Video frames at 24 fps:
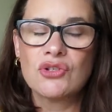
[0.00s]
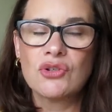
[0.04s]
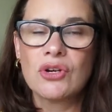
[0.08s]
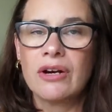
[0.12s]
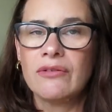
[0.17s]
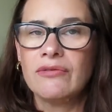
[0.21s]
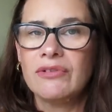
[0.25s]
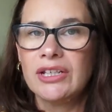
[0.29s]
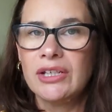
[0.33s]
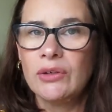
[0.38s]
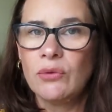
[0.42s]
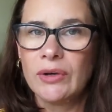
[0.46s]
So
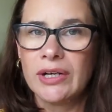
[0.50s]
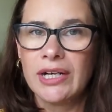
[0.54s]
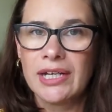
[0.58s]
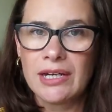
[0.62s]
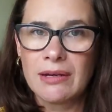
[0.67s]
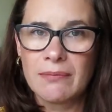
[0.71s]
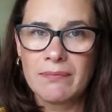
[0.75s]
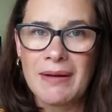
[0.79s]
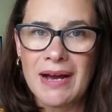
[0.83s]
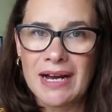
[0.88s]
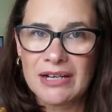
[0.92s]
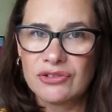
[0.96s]
I really want to
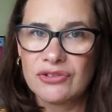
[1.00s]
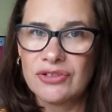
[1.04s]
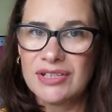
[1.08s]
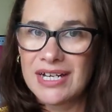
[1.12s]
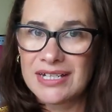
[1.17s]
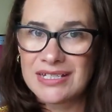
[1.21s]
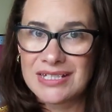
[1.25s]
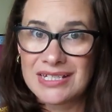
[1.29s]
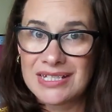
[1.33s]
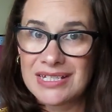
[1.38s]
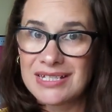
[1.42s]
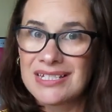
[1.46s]
get back to
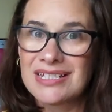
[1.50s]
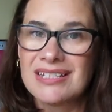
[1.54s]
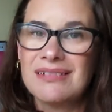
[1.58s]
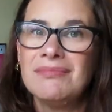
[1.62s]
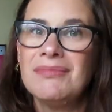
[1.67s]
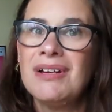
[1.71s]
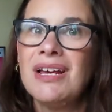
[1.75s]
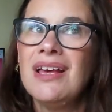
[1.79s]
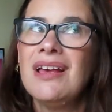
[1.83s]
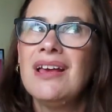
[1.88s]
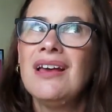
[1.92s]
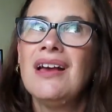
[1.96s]
that
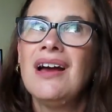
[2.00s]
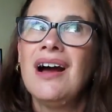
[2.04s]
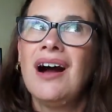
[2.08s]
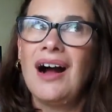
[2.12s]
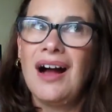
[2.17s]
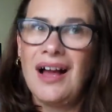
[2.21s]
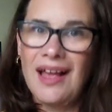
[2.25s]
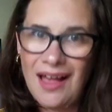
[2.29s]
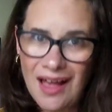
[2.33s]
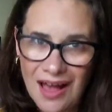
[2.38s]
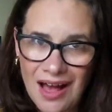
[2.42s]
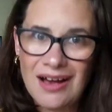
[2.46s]
system.
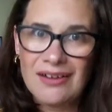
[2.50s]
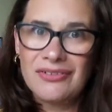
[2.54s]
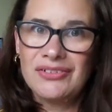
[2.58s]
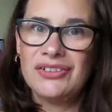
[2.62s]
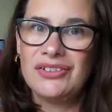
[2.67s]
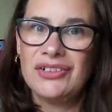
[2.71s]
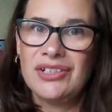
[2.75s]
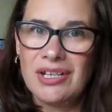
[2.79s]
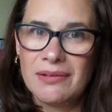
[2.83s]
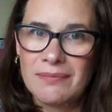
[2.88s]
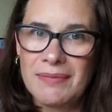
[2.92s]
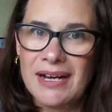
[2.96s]
I have
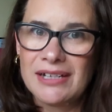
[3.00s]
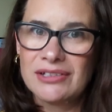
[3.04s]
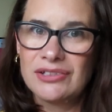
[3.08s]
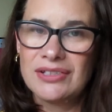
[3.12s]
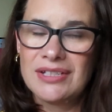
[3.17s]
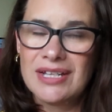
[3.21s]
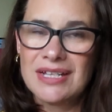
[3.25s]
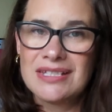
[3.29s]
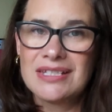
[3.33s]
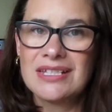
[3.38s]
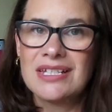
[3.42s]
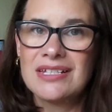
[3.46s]
to get back
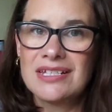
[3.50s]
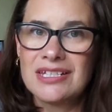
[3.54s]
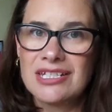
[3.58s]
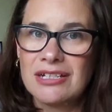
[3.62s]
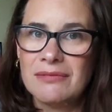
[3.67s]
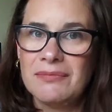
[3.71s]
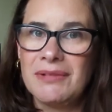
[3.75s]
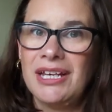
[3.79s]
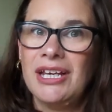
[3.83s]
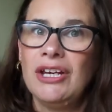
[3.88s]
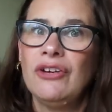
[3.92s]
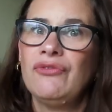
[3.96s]
to that
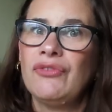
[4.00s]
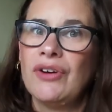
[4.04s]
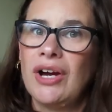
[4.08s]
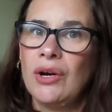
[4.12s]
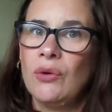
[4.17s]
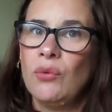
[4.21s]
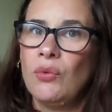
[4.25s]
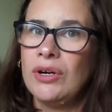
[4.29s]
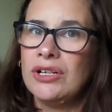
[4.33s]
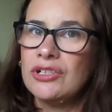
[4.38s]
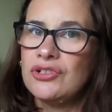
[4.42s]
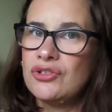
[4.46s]
system if
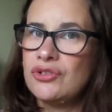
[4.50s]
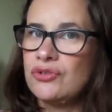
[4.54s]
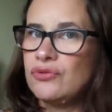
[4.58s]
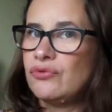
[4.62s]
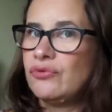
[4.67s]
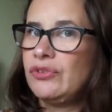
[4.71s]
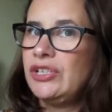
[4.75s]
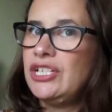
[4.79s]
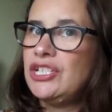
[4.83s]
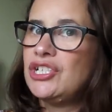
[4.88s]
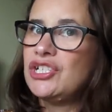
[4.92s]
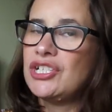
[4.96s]
I want to
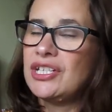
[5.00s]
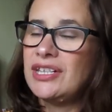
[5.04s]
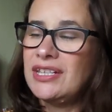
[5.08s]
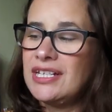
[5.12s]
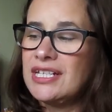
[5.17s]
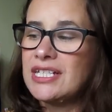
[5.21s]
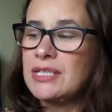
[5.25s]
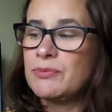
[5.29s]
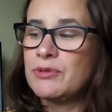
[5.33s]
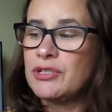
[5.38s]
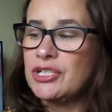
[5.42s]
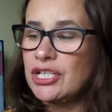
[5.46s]
reach
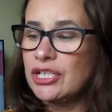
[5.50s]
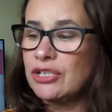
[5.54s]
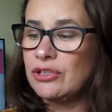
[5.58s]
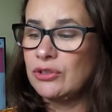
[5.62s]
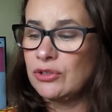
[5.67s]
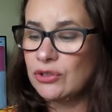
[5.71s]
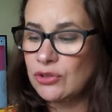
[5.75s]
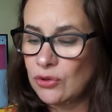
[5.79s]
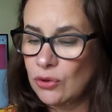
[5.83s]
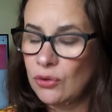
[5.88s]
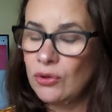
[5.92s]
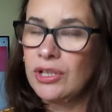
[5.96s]
this
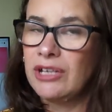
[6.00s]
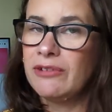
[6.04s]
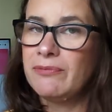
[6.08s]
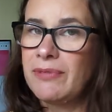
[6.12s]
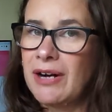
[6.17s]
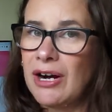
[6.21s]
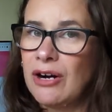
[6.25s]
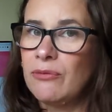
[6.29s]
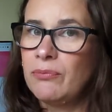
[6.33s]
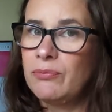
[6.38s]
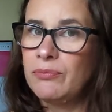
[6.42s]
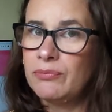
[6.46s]
particular goal
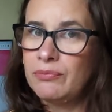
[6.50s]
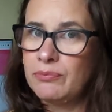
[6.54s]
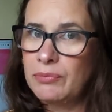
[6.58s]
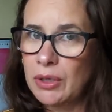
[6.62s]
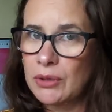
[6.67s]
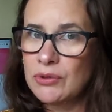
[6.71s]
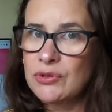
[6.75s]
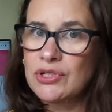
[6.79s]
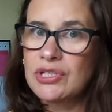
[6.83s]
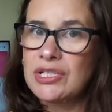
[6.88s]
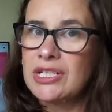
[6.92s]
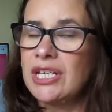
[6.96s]
about
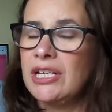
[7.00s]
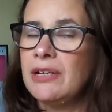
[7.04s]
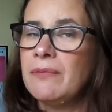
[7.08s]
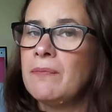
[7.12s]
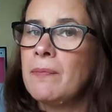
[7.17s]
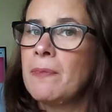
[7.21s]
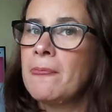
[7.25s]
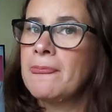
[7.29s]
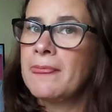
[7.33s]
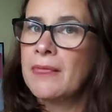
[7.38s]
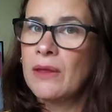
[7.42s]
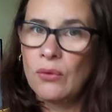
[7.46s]

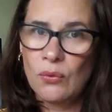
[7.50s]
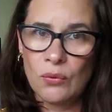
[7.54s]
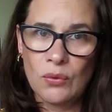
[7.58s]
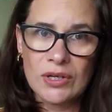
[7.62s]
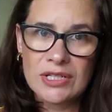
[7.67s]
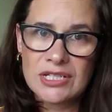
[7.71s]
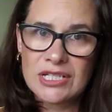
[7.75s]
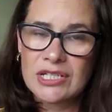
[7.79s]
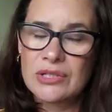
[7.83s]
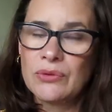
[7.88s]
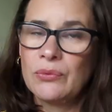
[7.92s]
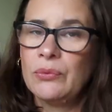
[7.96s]
posting
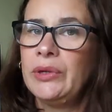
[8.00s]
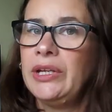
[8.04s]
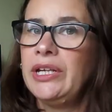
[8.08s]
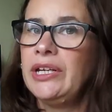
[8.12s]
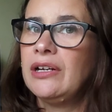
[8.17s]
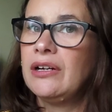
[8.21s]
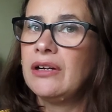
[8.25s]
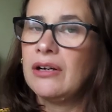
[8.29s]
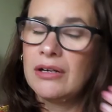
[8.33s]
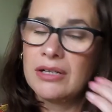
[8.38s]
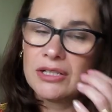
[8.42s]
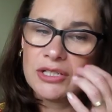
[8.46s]
once a
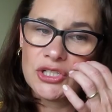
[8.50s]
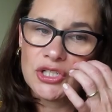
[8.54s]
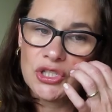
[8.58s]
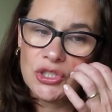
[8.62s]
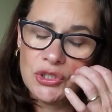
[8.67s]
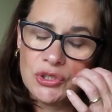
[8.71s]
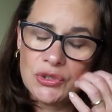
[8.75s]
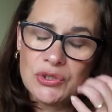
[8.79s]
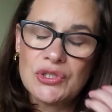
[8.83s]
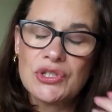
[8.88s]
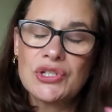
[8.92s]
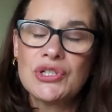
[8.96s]
week on
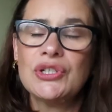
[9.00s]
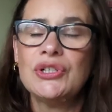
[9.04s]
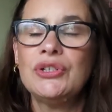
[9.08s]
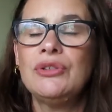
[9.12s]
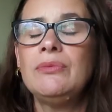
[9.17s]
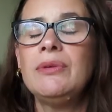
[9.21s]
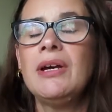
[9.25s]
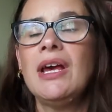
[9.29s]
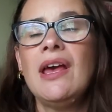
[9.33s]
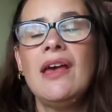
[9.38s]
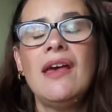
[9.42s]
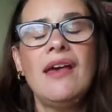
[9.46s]

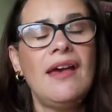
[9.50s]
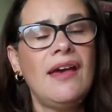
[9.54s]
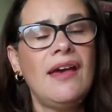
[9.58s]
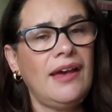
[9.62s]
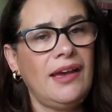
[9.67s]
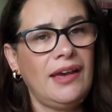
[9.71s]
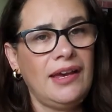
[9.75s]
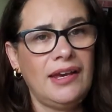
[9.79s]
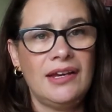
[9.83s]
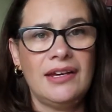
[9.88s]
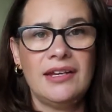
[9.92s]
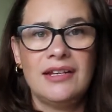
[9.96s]
YouTube
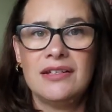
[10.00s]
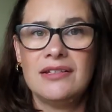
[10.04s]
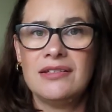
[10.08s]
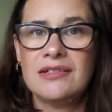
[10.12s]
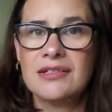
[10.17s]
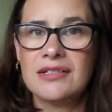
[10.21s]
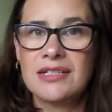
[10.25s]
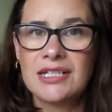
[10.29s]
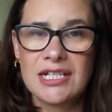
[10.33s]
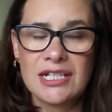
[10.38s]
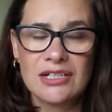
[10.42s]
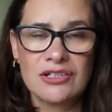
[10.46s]

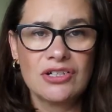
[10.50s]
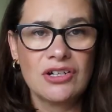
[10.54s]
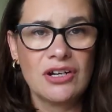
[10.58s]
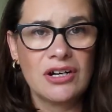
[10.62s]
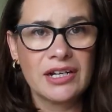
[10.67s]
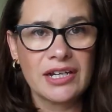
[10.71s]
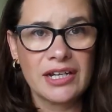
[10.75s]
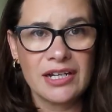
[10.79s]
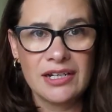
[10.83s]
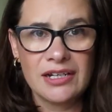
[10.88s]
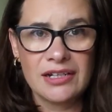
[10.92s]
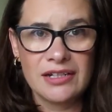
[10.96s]
and
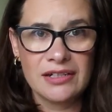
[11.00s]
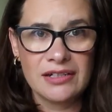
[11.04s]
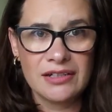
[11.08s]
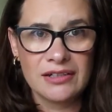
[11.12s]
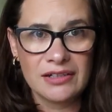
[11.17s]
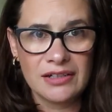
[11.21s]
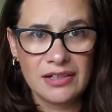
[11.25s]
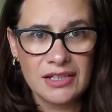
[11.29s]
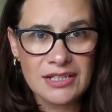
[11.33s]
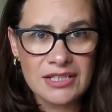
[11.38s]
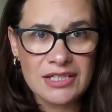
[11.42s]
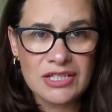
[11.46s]
TikTok
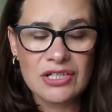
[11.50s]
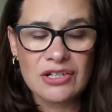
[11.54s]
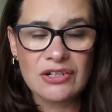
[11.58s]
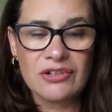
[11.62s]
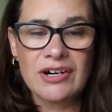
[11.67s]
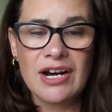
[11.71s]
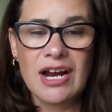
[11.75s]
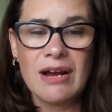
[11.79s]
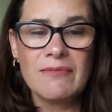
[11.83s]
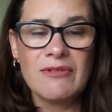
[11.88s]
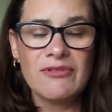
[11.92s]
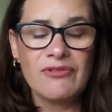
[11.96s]
and
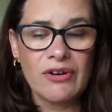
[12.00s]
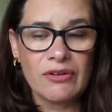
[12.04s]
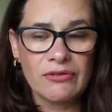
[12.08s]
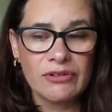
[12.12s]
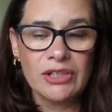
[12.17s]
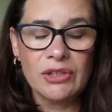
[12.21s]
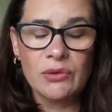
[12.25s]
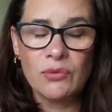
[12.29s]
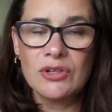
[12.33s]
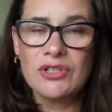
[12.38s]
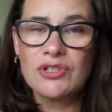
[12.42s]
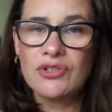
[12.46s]
Instagram. If I
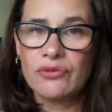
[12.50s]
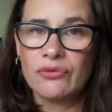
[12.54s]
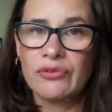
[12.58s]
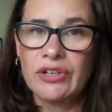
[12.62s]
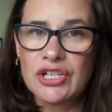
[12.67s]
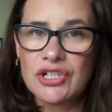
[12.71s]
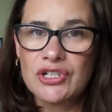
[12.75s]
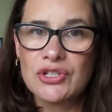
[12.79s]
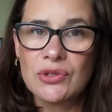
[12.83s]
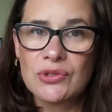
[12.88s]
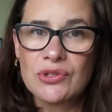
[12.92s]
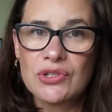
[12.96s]
really want to
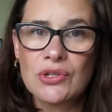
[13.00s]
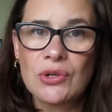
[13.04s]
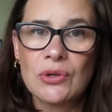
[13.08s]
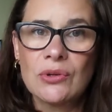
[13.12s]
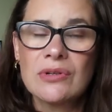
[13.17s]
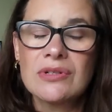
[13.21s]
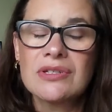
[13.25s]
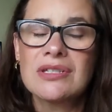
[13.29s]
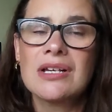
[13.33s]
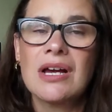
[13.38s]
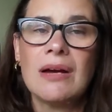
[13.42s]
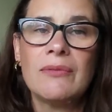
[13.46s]
reach those
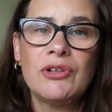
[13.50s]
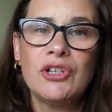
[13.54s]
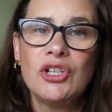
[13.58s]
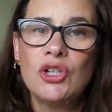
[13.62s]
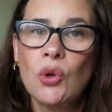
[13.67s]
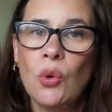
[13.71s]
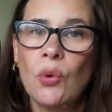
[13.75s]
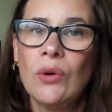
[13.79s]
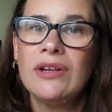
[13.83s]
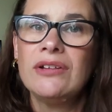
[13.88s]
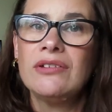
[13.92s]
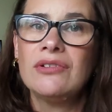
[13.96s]
goals, I'm
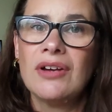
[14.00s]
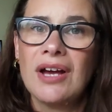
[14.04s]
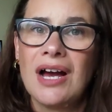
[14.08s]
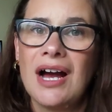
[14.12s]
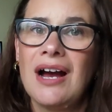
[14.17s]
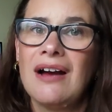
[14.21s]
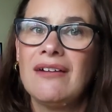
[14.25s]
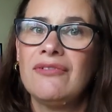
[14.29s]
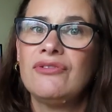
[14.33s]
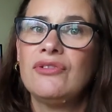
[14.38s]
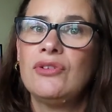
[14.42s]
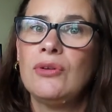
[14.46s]
going to
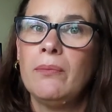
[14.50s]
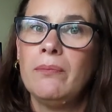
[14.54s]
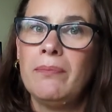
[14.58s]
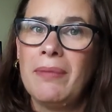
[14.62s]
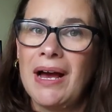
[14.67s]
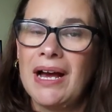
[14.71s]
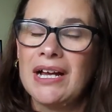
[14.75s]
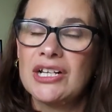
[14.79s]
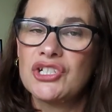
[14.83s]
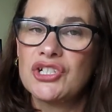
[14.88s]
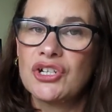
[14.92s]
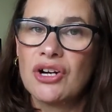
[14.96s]
have to
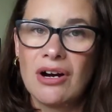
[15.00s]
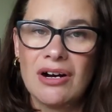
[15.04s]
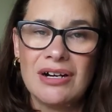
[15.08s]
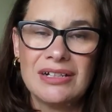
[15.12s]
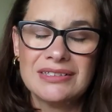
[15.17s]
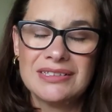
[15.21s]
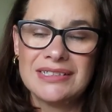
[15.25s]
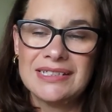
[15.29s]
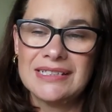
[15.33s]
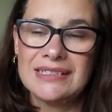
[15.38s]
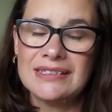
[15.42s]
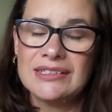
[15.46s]
batch
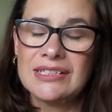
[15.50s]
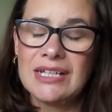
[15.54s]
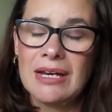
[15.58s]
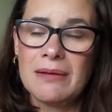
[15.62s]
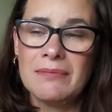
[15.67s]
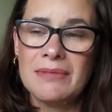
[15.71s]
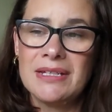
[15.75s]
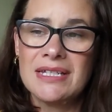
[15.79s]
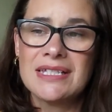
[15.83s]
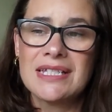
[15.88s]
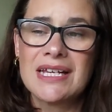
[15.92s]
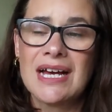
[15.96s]
content.
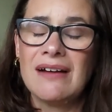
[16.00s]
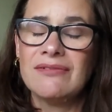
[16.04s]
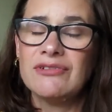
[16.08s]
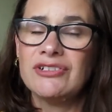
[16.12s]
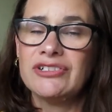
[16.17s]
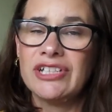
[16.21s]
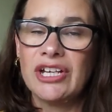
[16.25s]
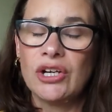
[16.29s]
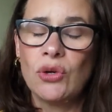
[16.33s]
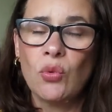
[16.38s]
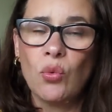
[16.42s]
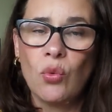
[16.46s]
That means I have
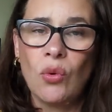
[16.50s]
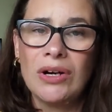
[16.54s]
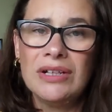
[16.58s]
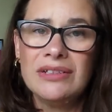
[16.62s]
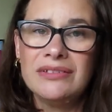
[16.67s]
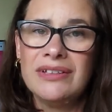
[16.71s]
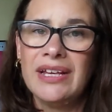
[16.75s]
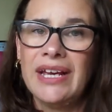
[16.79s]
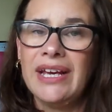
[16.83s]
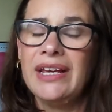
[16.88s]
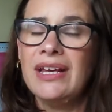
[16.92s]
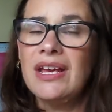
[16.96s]
to take
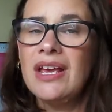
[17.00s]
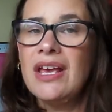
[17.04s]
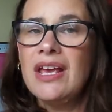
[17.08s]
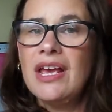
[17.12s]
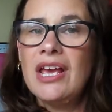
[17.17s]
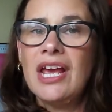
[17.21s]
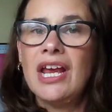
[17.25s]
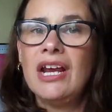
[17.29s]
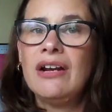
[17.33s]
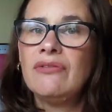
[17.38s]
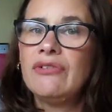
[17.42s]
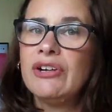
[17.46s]
one day
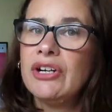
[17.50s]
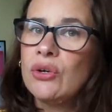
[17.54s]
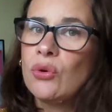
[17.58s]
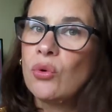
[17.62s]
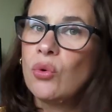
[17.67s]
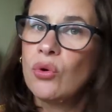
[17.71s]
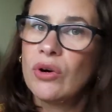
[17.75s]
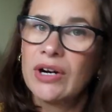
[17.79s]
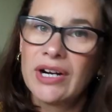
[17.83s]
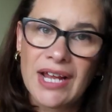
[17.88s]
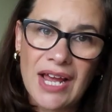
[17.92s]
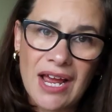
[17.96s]
and
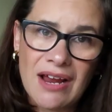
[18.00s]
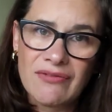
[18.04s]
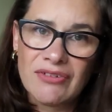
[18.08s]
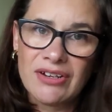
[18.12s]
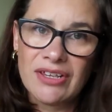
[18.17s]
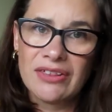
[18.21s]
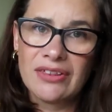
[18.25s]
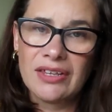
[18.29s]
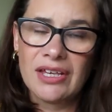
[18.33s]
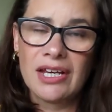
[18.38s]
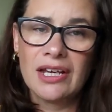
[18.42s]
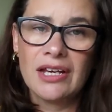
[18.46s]
record
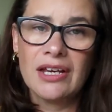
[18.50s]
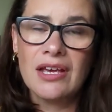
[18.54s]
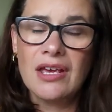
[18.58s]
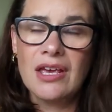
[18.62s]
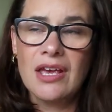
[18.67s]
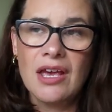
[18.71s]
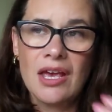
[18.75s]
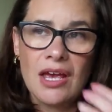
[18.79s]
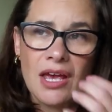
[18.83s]
everything.